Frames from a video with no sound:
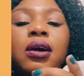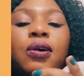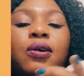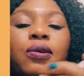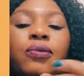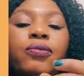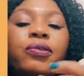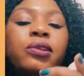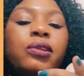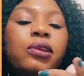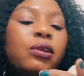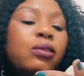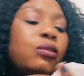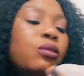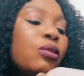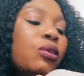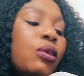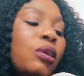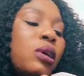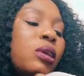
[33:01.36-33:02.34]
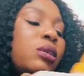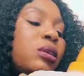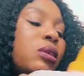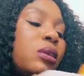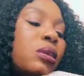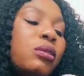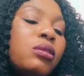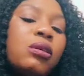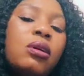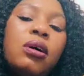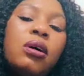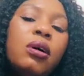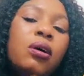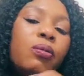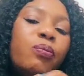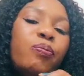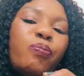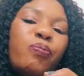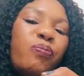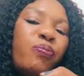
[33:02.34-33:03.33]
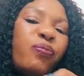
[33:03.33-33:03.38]
convenience store, any
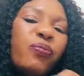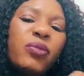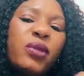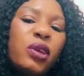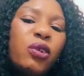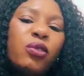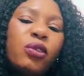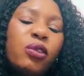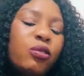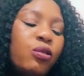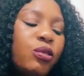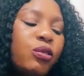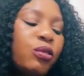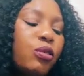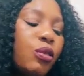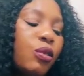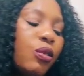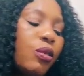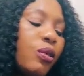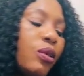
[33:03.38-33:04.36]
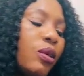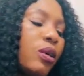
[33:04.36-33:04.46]
grocery store.